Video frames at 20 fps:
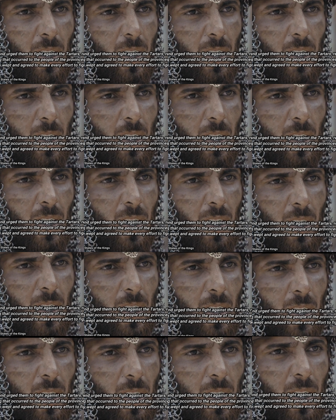
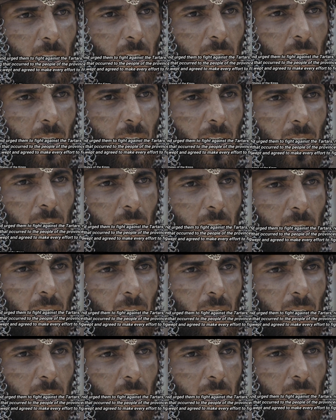
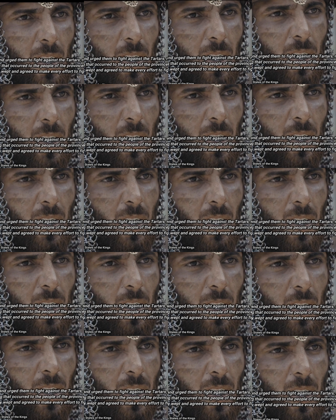
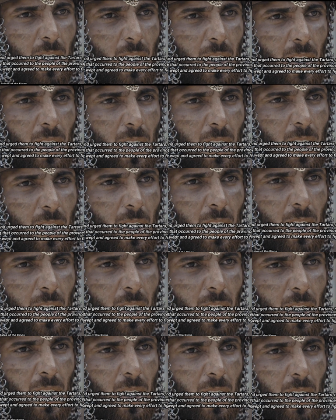
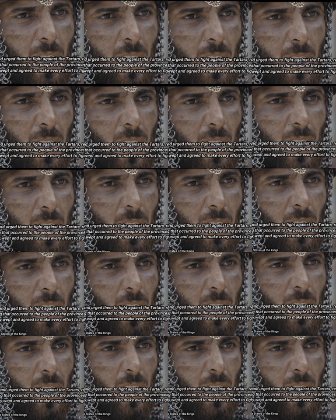
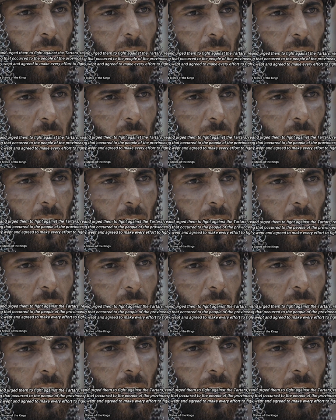Nothing is said.